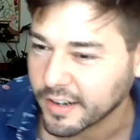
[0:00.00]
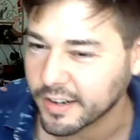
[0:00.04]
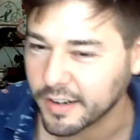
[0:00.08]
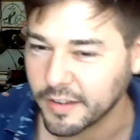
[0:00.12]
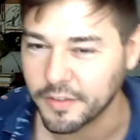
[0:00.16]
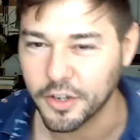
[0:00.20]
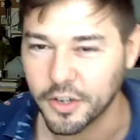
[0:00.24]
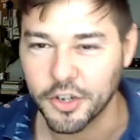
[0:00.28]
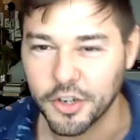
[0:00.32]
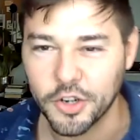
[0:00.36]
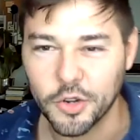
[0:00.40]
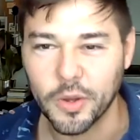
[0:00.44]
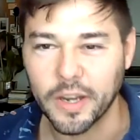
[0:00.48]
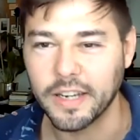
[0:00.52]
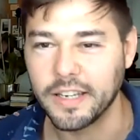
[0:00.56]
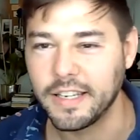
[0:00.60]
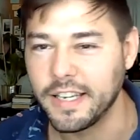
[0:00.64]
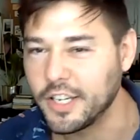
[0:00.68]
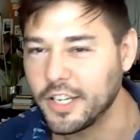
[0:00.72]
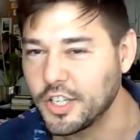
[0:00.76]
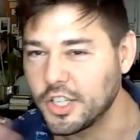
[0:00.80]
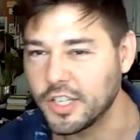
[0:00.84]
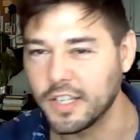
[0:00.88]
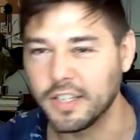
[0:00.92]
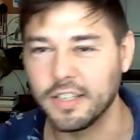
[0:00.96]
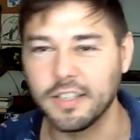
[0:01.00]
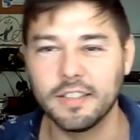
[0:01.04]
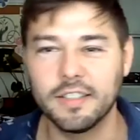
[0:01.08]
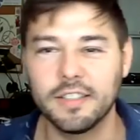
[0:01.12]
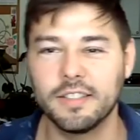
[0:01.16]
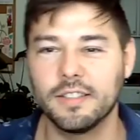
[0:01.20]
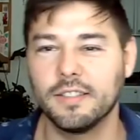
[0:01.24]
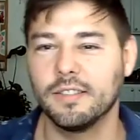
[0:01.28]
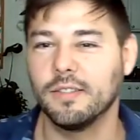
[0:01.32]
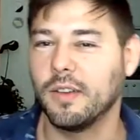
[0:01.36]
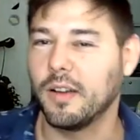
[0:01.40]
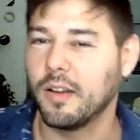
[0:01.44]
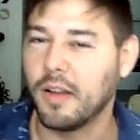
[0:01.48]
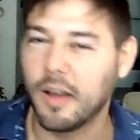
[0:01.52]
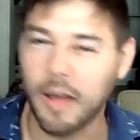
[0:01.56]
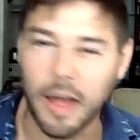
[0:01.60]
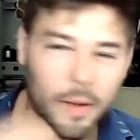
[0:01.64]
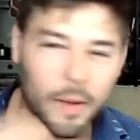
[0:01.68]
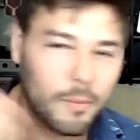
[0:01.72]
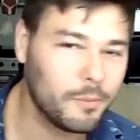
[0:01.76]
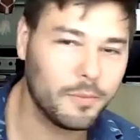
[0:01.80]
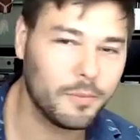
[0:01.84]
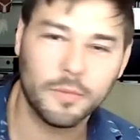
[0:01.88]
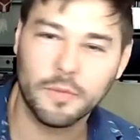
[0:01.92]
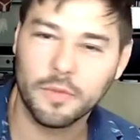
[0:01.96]
If you're doing dishes,
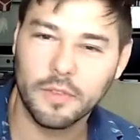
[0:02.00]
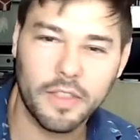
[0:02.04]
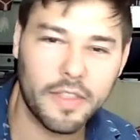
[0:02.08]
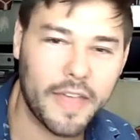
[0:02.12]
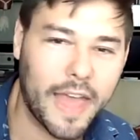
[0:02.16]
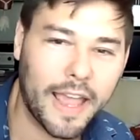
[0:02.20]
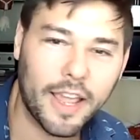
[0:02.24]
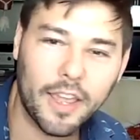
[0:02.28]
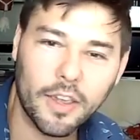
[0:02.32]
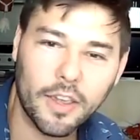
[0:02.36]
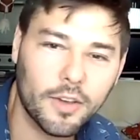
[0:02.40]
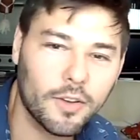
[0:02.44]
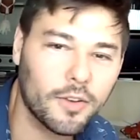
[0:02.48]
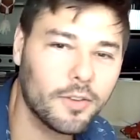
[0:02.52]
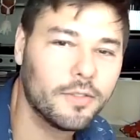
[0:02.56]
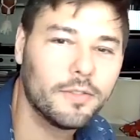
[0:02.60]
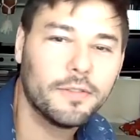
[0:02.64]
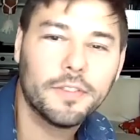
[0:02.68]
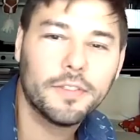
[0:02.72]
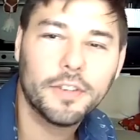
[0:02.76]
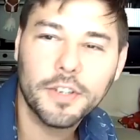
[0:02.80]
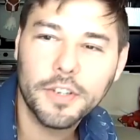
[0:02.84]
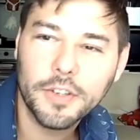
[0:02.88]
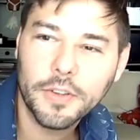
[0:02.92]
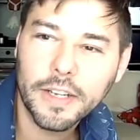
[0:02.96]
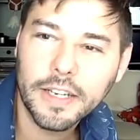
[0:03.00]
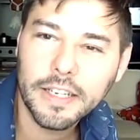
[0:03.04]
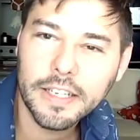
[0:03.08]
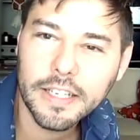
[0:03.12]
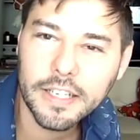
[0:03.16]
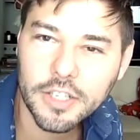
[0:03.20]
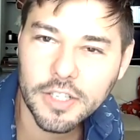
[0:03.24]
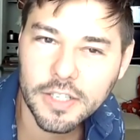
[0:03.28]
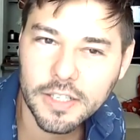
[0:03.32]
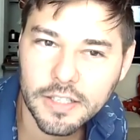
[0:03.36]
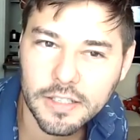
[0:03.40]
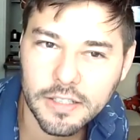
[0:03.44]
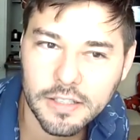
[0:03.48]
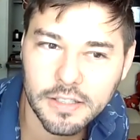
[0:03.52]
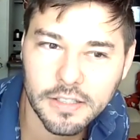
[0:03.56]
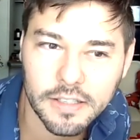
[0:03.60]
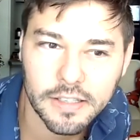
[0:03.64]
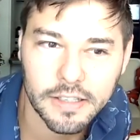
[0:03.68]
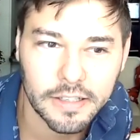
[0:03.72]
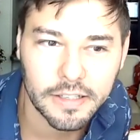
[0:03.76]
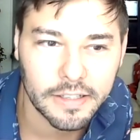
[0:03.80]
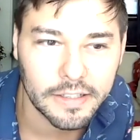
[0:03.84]
thank you for doing dishes.